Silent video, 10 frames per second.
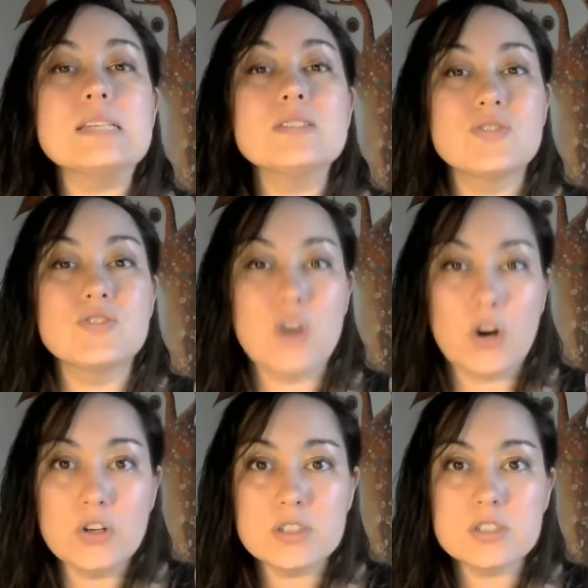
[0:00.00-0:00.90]

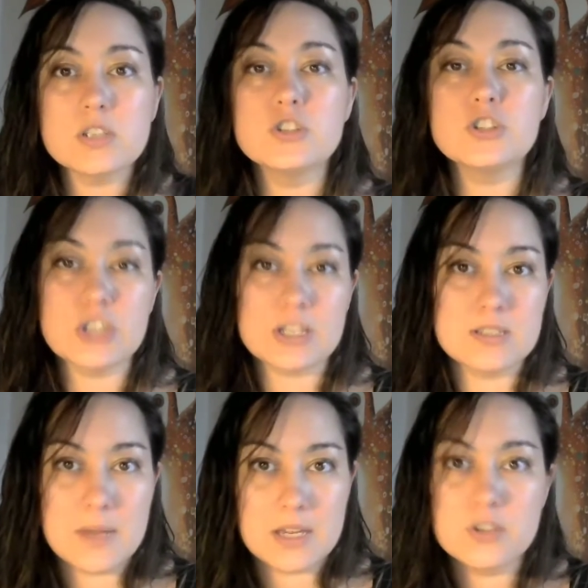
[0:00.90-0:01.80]
start
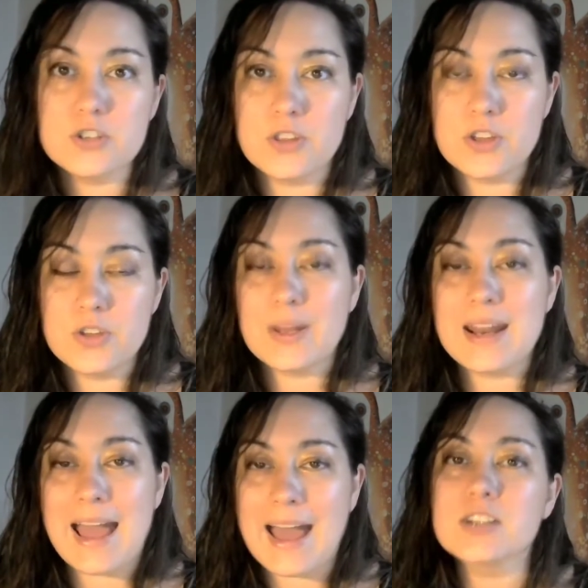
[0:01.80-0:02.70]
just making sure that you
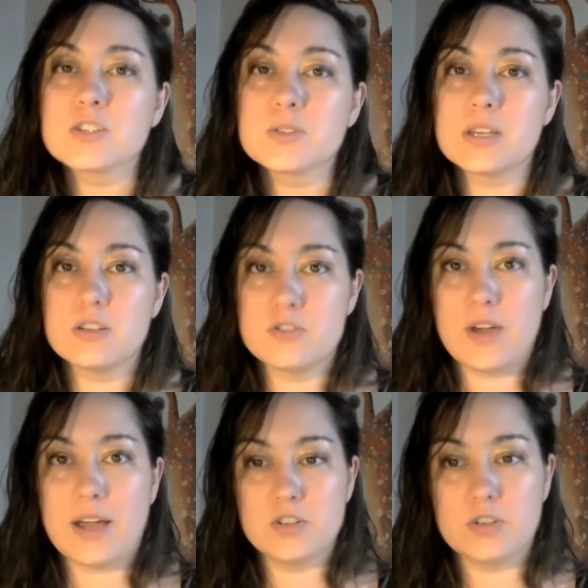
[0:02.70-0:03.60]
can actually
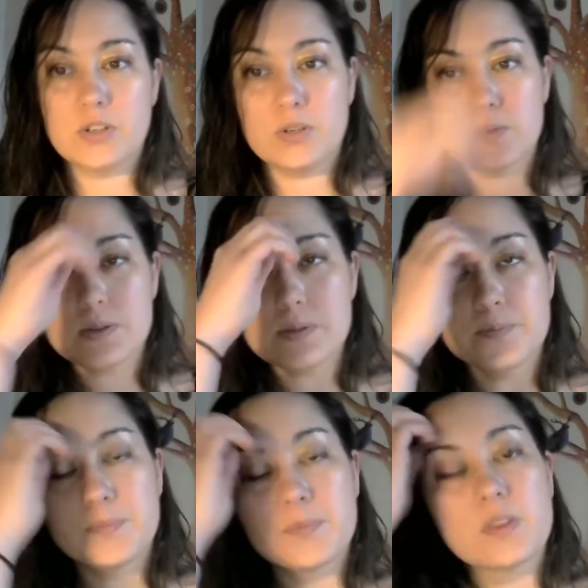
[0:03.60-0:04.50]
contract your glutes.
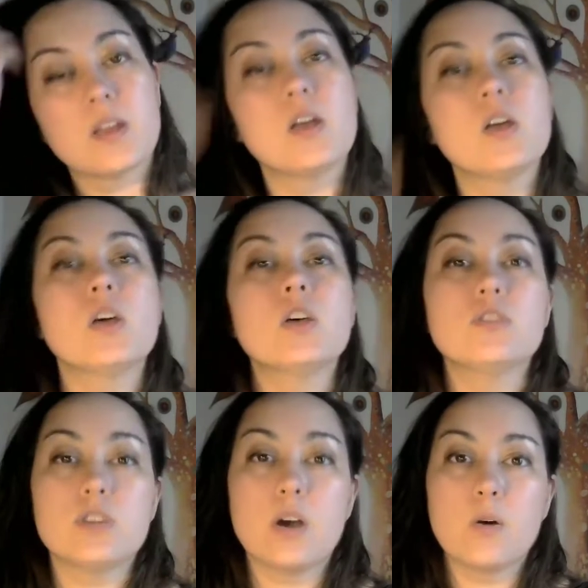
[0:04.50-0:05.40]

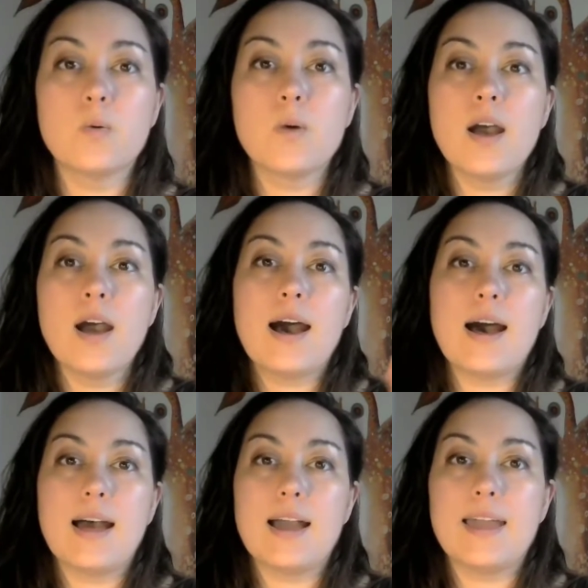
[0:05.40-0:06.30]
So
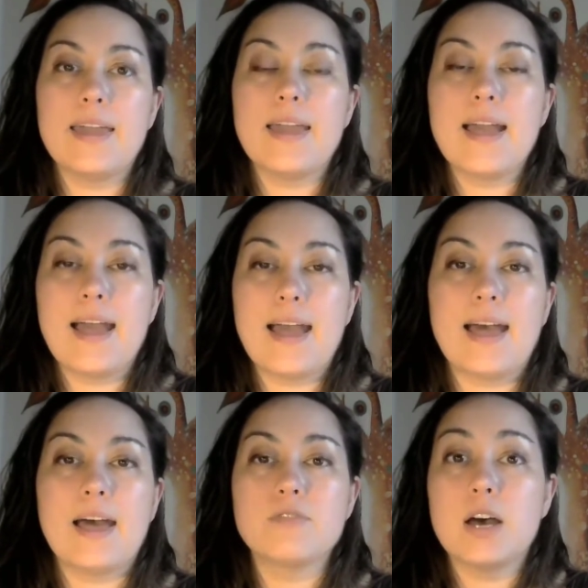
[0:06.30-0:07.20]
I
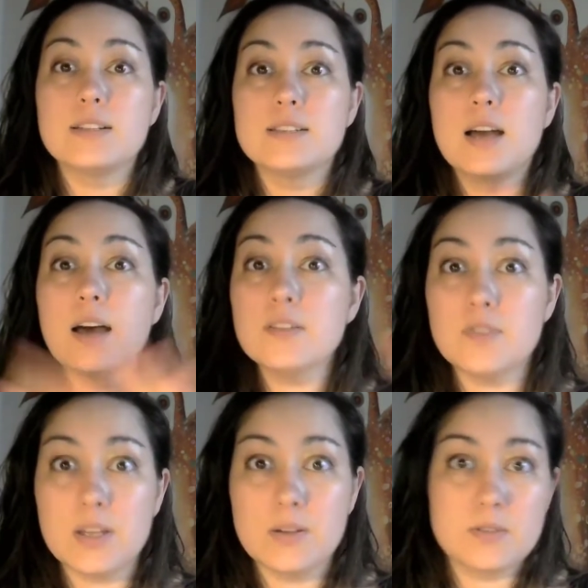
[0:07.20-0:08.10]
have a ton of
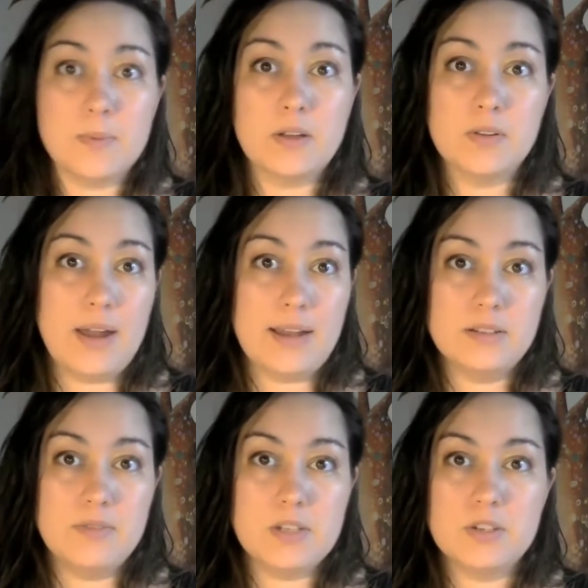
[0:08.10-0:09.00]
videos about glute
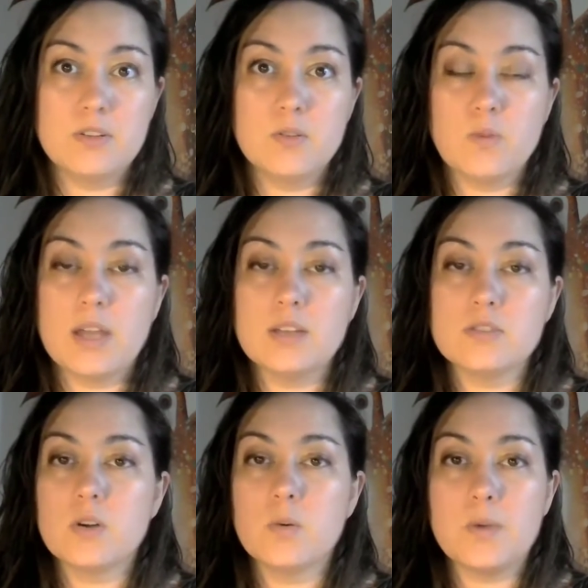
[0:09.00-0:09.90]
activation, right?
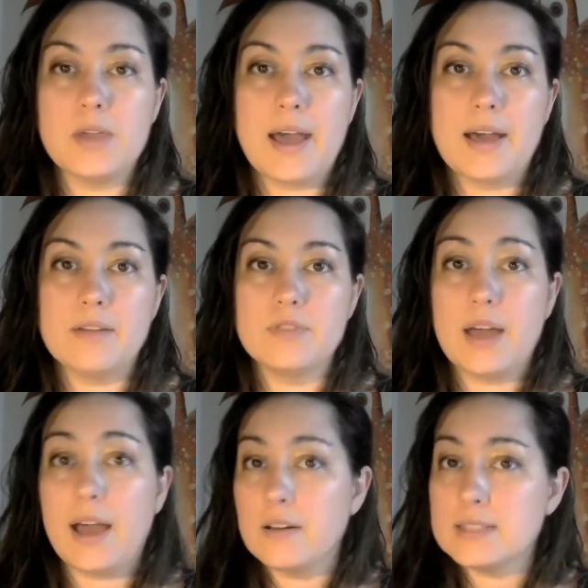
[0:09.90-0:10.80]
So we have the
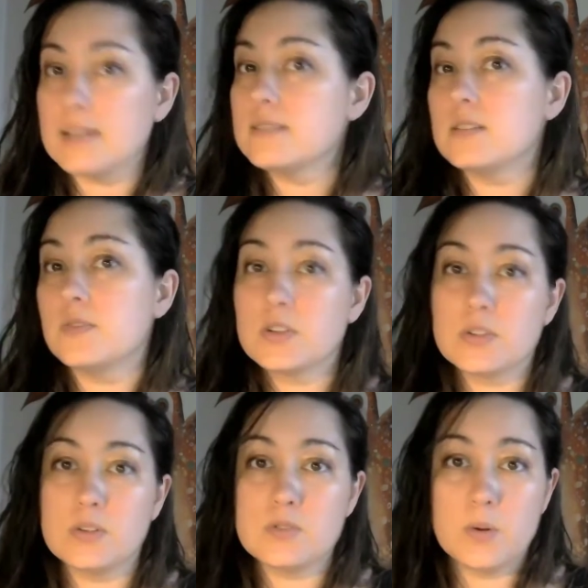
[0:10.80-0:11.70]
how to test if your
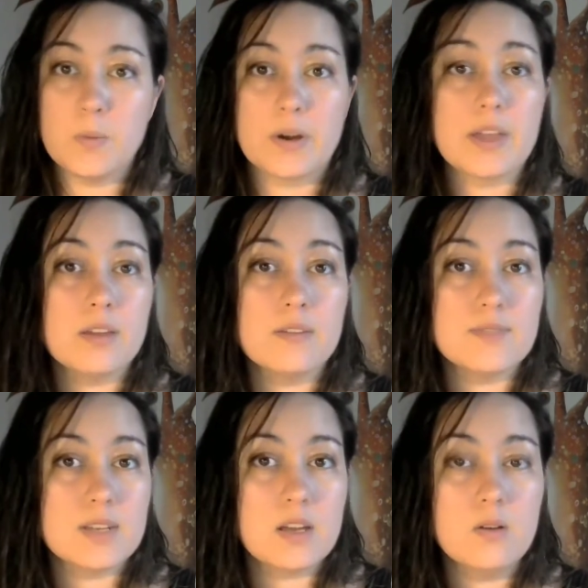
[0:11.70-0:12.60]
glutes are working
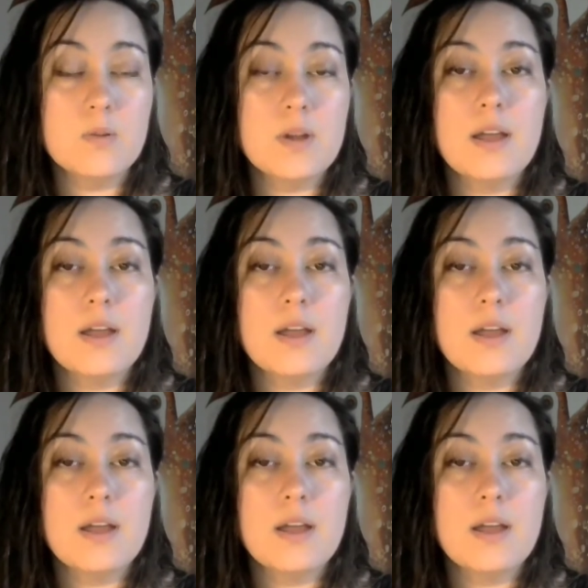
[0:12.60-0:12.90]
video